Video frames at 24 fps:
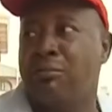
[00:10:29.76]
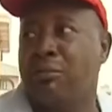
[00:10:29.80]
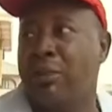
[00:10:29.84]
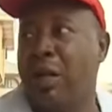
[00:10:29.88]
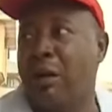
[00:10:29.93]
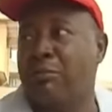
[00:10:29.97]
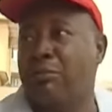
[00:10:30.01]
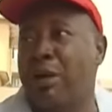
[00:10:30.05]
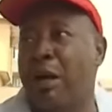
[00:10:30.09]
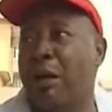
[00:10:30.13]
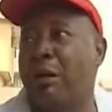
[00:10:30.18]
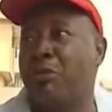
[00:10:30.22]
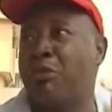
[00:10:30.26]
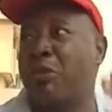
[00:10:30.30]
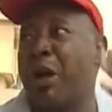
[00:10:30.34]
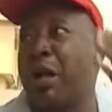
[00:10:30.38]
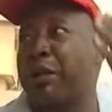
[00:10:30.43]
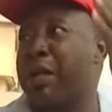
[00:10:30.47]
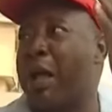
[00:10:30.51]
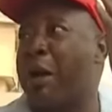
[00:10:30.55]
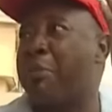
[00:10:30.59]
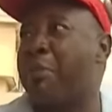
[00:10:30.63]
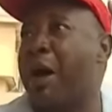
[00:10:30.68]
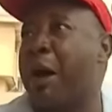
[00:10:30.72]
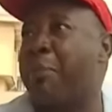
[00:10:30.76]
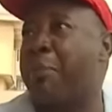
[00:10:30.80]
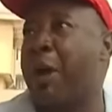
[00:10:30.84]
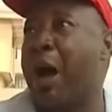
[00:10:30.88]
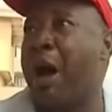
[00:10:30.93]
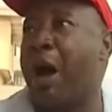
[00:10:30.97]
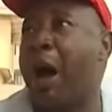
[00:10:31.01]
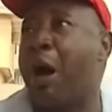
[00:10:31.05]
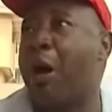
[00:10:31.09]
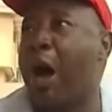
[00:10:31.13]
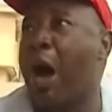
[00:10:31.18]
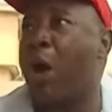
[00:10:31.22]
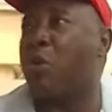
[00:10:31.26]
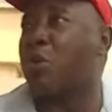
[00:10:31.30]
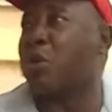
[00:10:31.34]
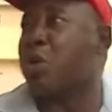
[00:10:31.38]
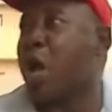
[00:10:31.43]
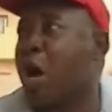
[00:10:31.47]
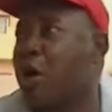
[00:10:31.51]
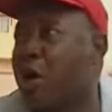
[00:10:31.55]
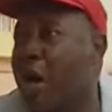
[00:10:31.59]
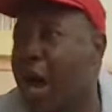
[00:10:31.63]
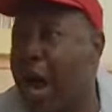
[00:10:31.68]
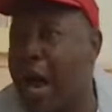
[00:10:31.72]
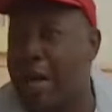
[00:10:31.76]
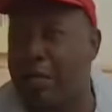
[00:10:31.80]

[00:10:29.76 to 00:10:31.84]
I will not go